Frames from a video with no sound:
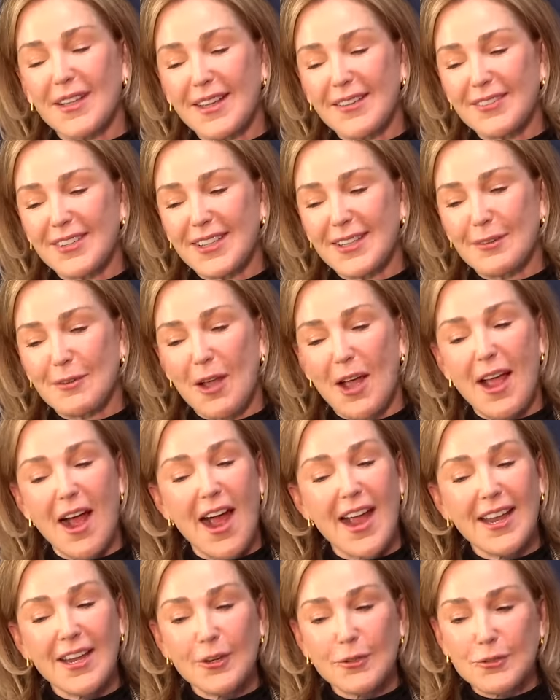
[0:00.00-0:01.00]
loved it and
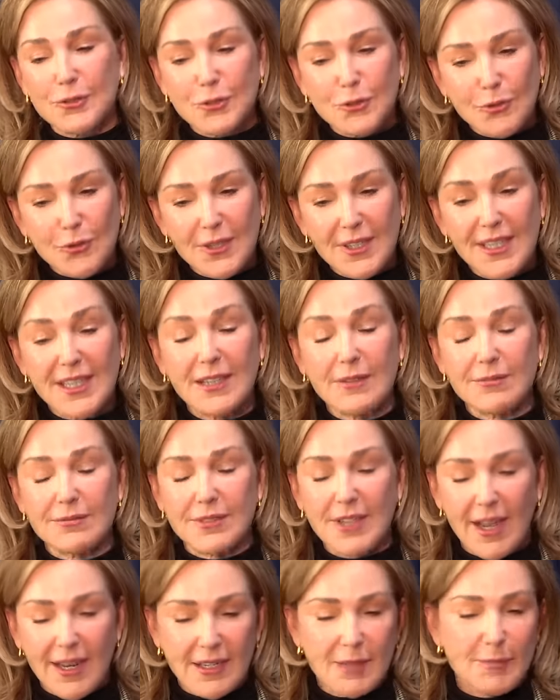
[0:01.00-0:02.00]
i hear story he
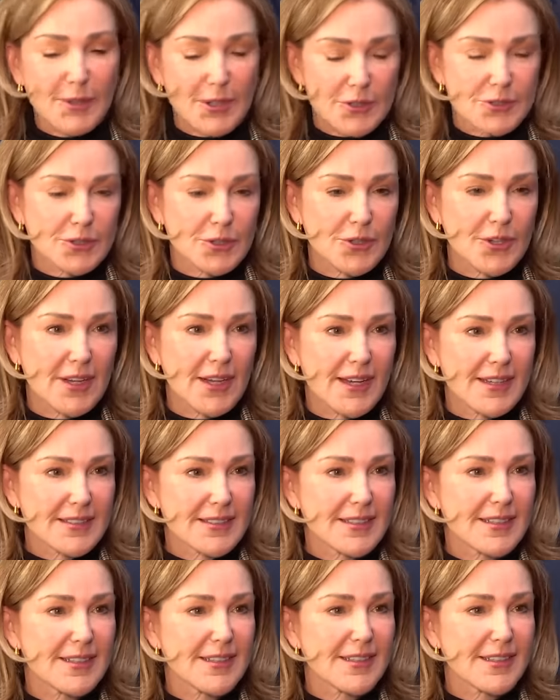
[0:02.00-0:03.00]
died in a parachuting
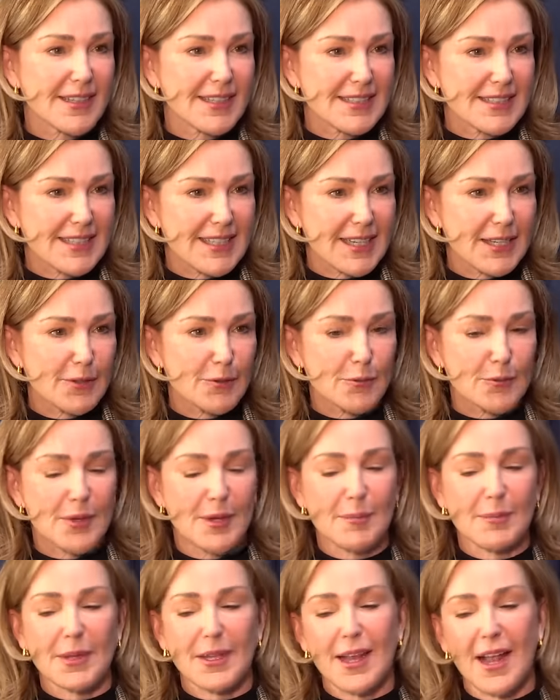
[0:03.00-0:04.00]
accident in 1983
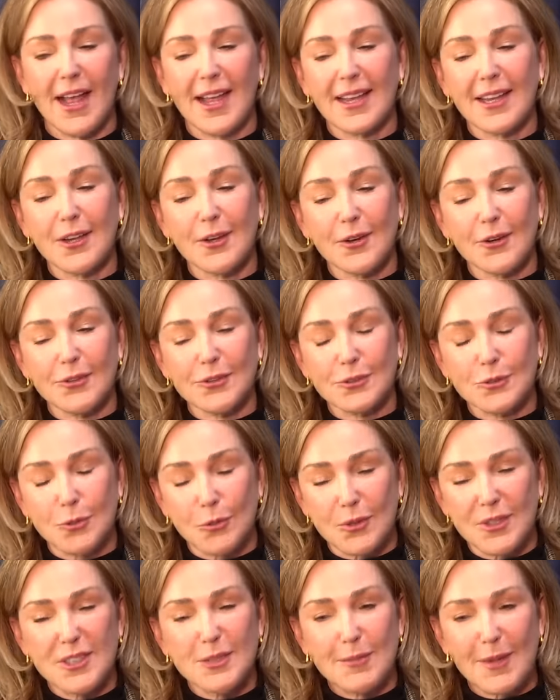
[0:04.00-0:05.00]
but i hear
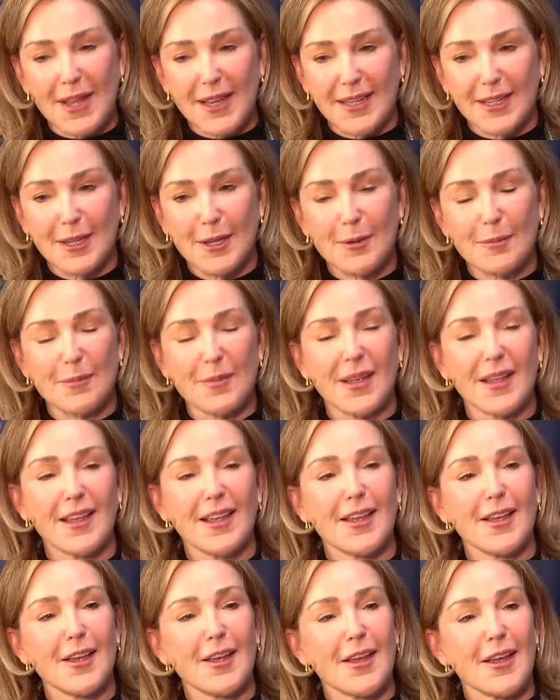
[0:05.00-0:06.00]
stories about him
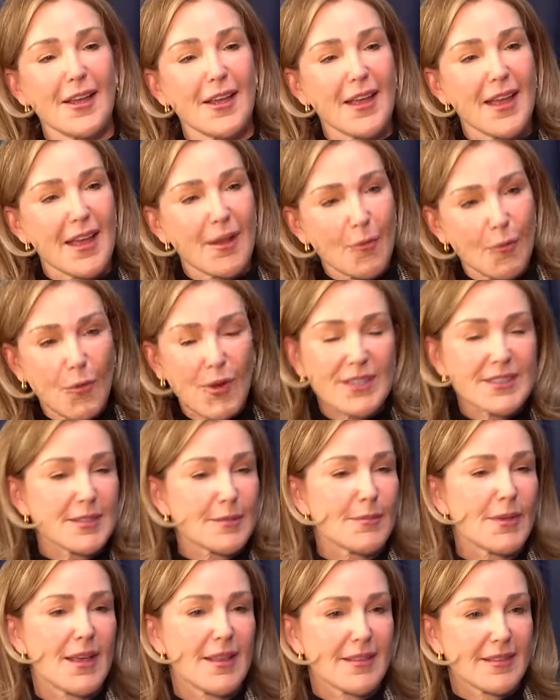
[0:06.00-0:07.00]
once a
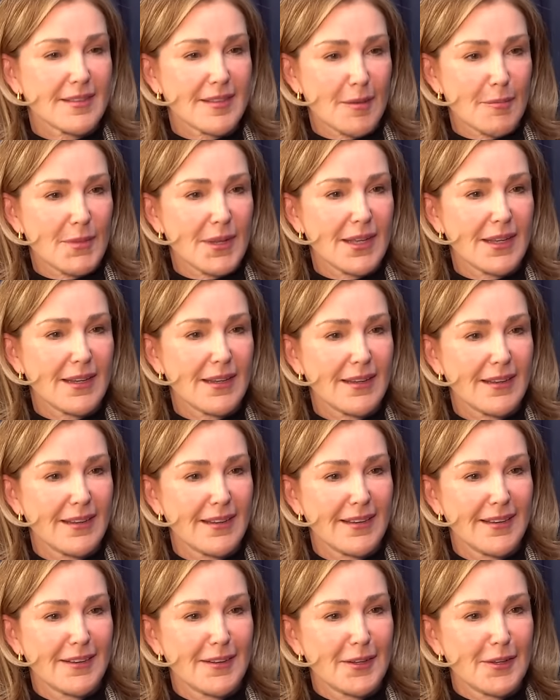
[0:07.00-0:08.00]
month somebody
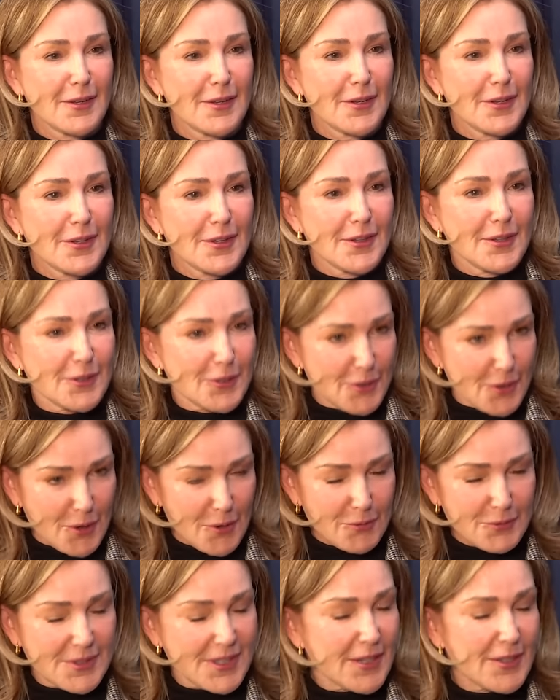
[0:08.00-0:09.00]
you
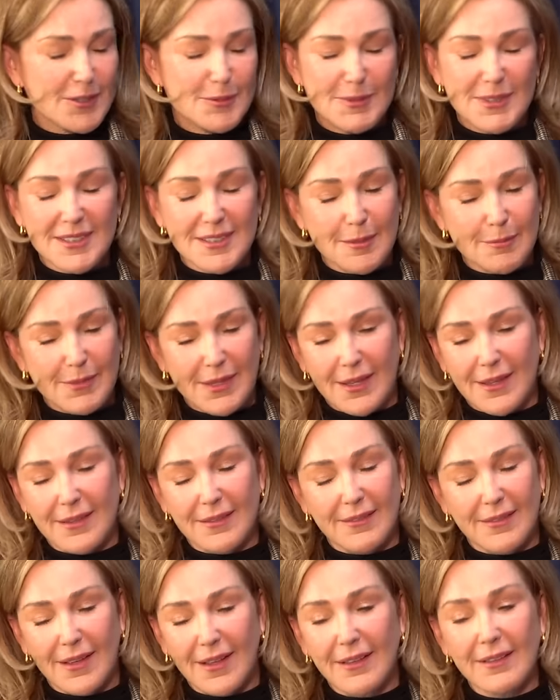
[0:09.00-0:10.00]
know, tells me something
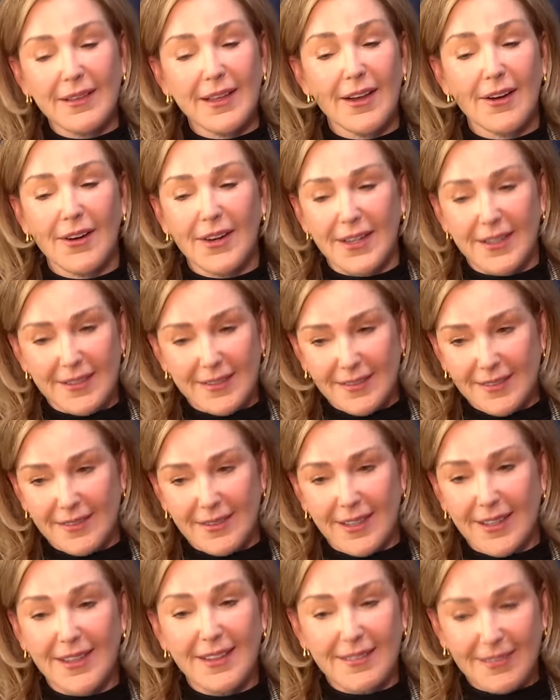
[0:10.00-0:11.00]
hilarious
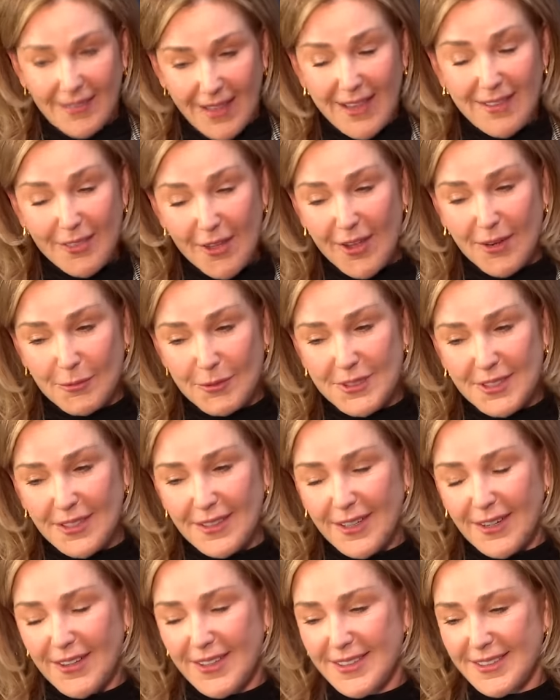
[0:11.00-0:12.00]
that they thought was
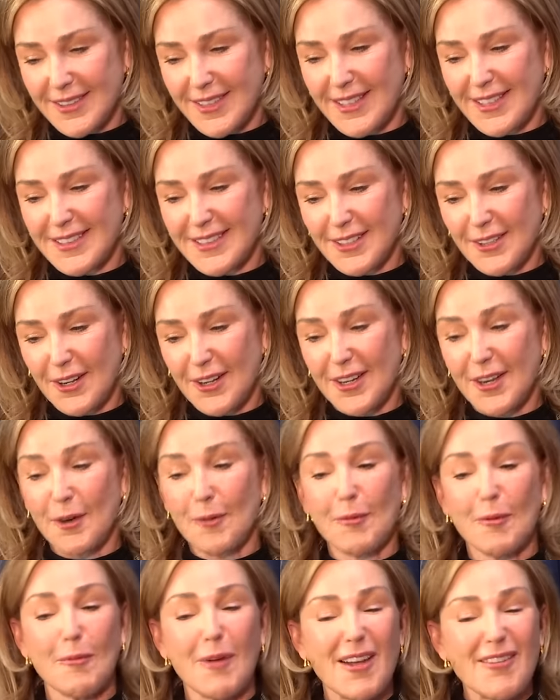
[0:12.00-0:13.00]
hilarious that he did on air.
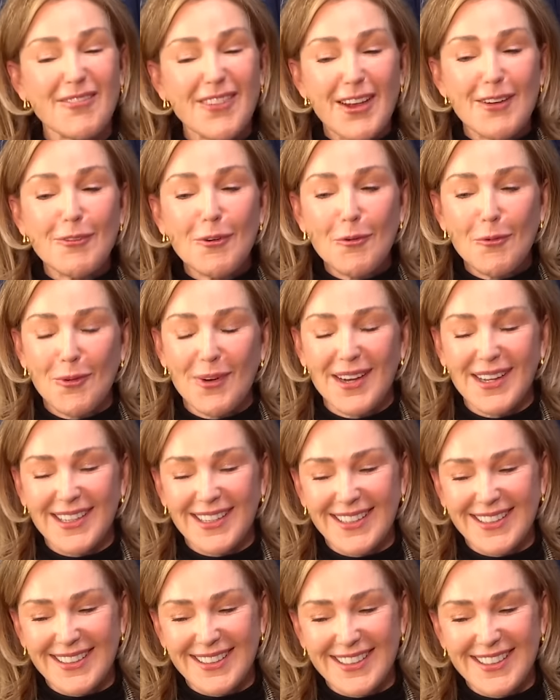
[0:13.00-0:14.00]
But my favorite one
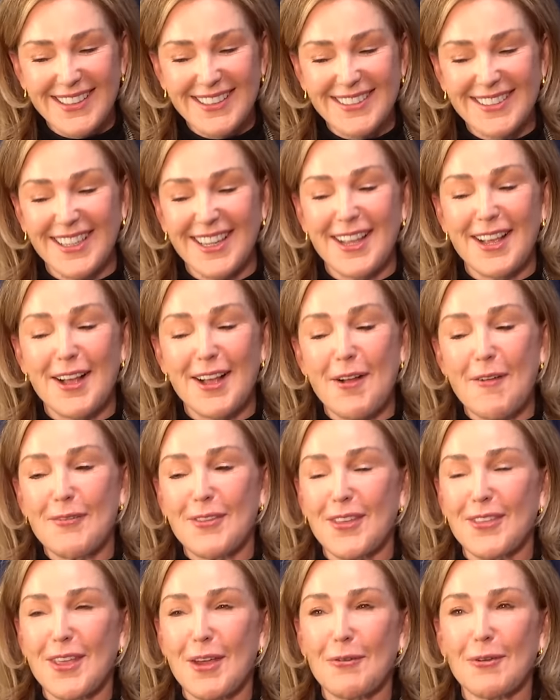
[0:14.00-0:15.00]
is
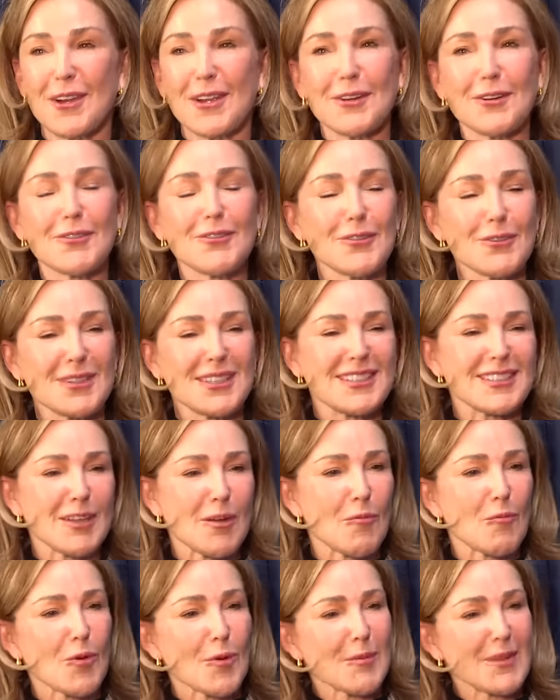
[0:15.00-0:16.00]
that they were interviewing
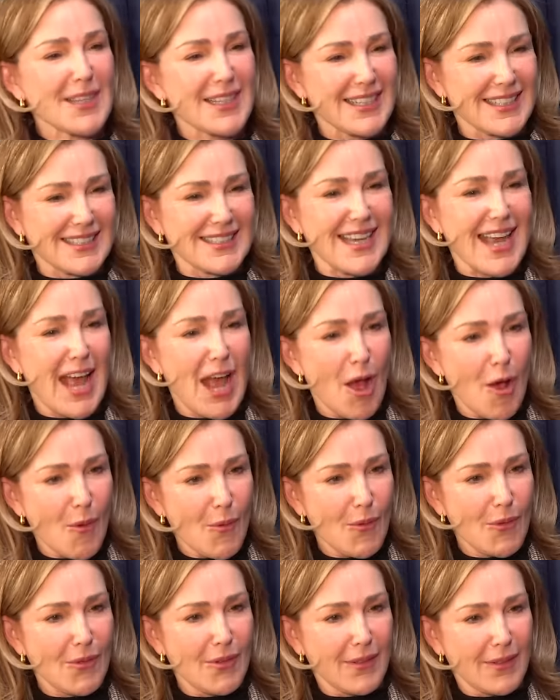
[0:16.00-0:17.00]
some woman in a
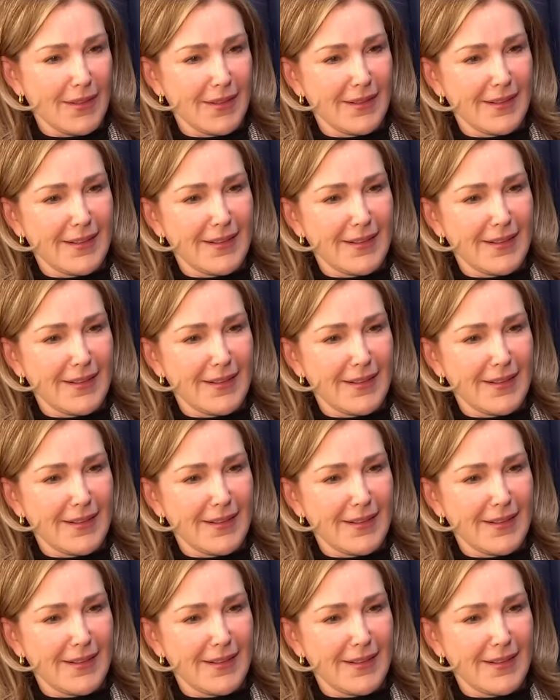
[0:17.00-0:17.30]
towel.